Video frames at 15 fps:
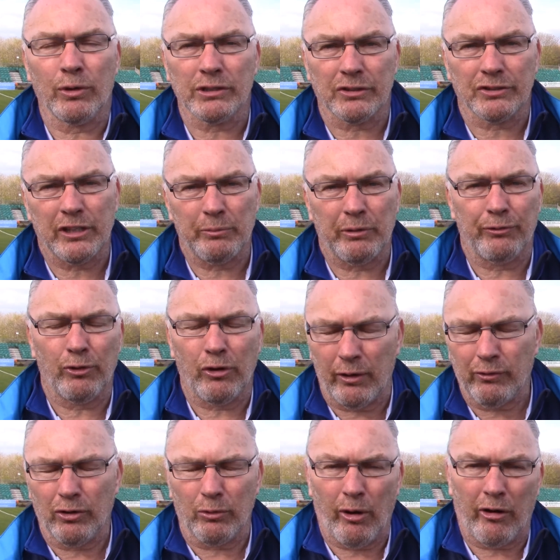because I said before
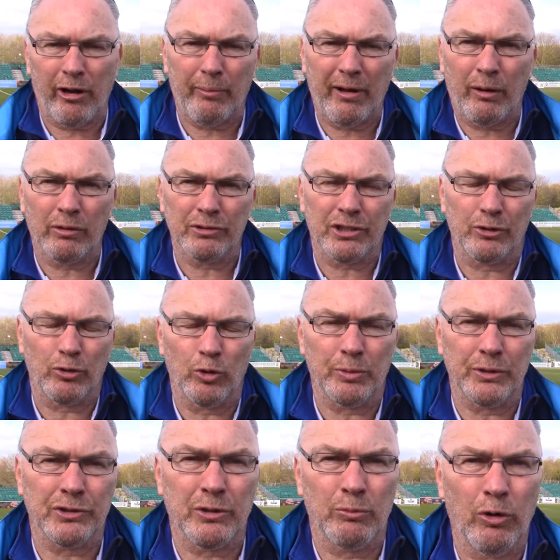I've got to worry about St
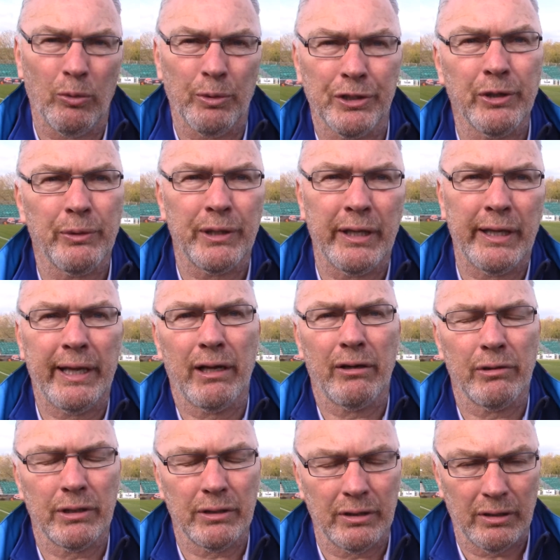Albans and what we're doing
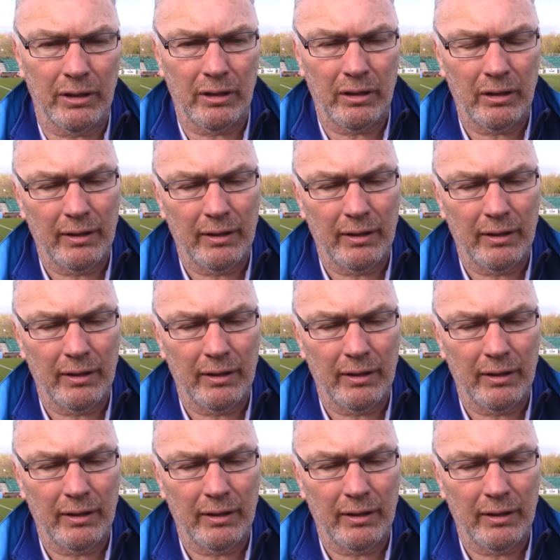here, and